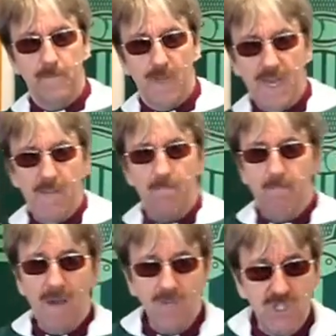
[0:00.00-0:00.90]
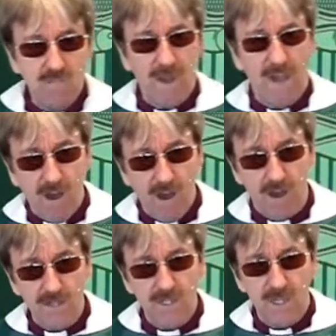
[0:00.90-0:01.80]
it melts my
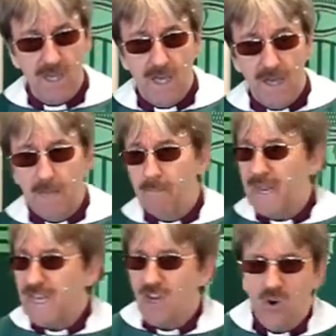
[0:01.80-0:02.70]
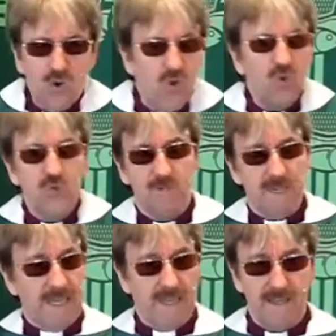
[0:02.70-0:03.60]
heart, but it calls
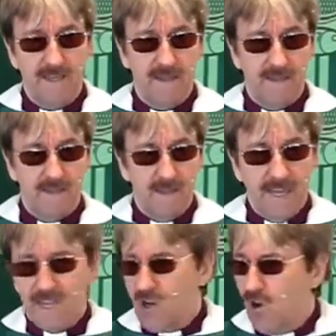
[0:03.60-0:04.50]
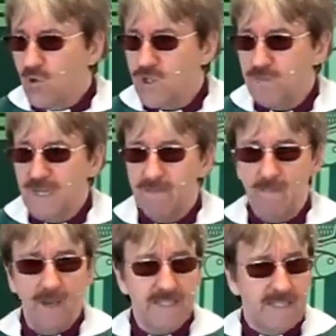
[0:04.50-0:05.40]
me. It calls me in
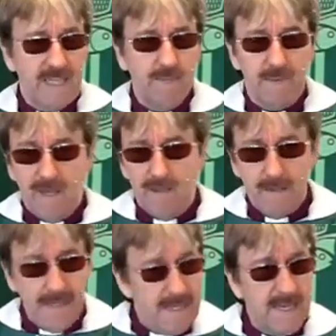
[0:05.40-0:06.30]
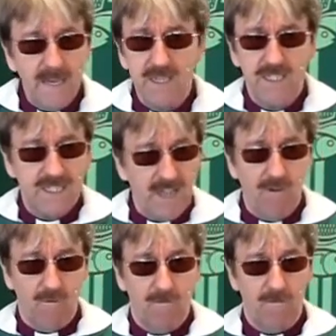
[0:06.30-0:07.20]
my deep inner
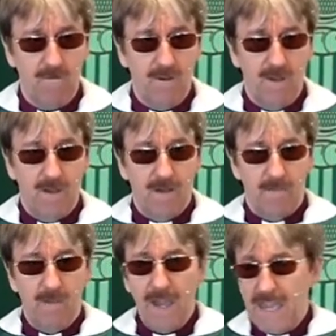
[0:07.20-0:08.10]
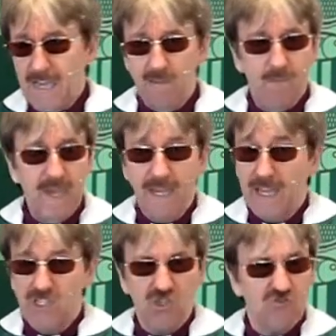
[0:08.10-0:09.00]
self, my inner being.
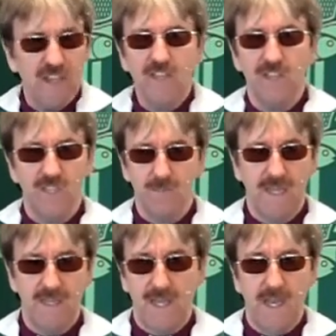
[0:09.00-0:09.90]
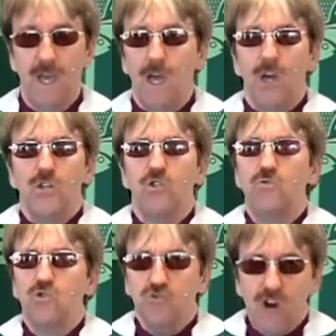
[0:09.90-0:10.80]
It strengthens me in there to
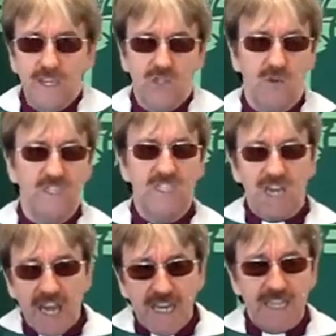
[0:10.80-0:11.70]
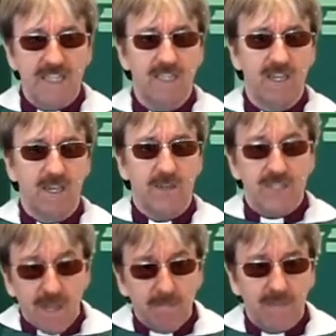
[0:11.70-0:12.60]
try to attain
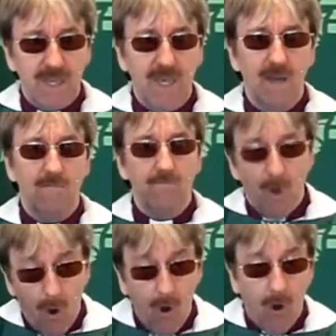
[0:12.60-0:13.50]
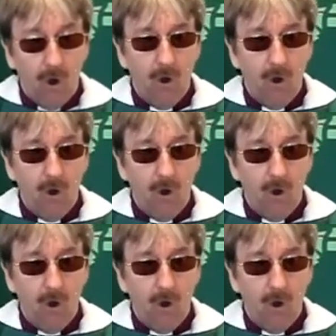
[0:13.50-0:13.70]
something more.